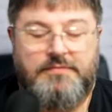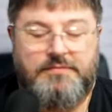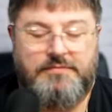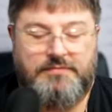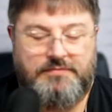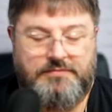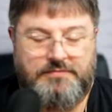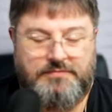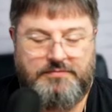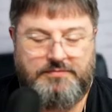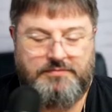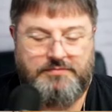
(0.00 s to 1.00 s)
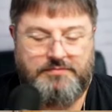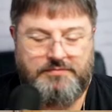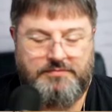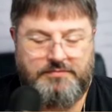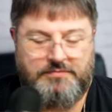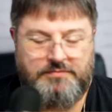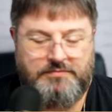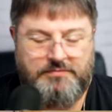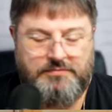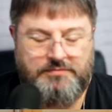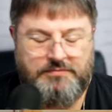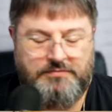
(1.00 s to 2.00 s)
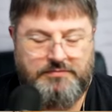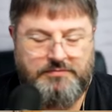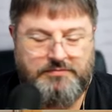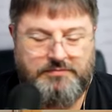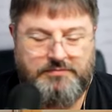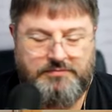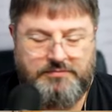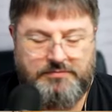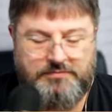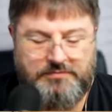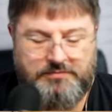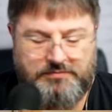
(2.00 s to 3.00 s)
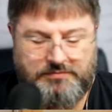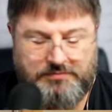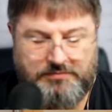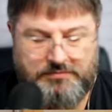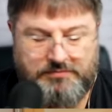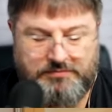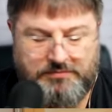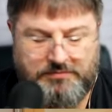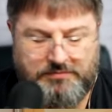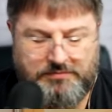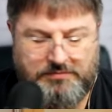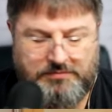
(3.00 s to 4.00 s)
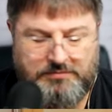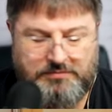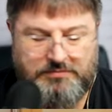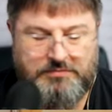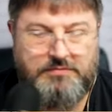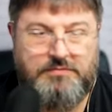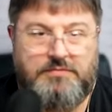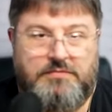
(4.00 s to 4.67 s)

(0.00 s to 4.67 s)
(silent)